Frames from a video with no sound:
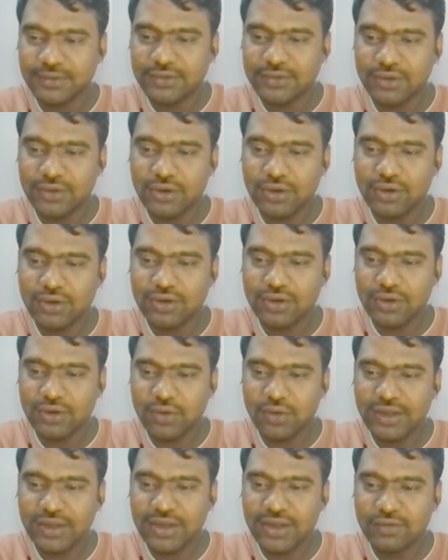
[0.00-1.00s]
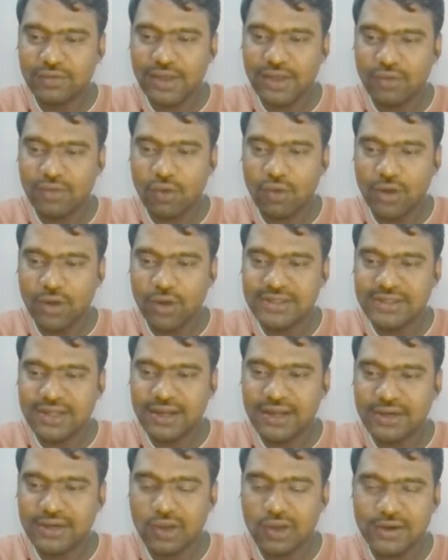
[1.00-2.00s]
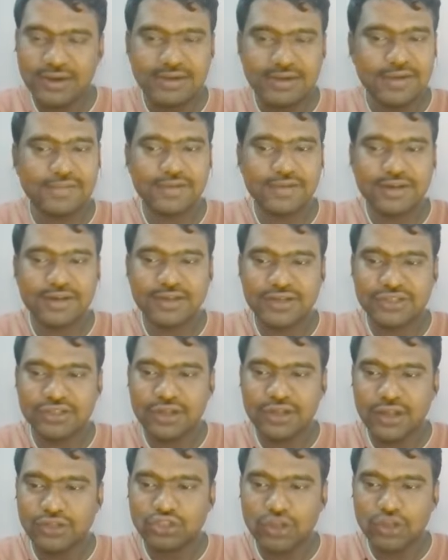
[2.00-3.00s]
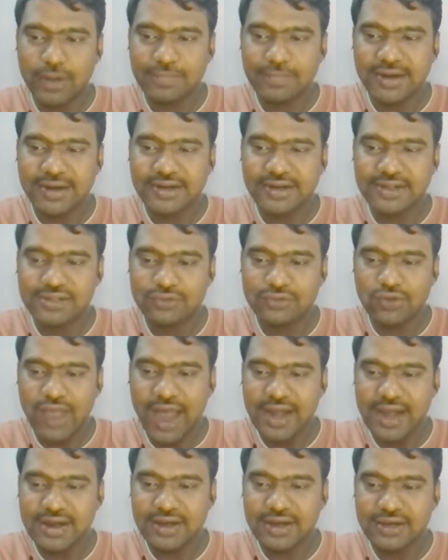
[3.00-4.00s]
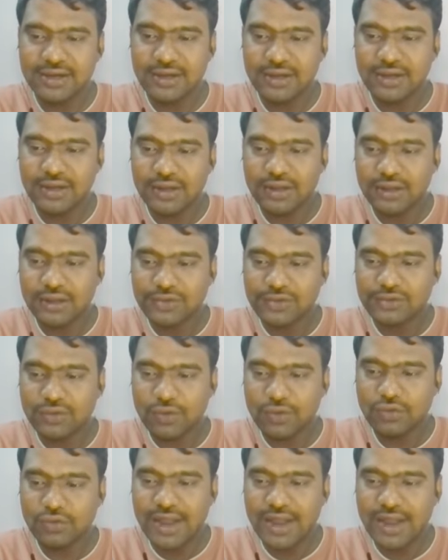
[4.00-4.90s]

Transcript: So now here we have all the targeted filters. Job titles we added. So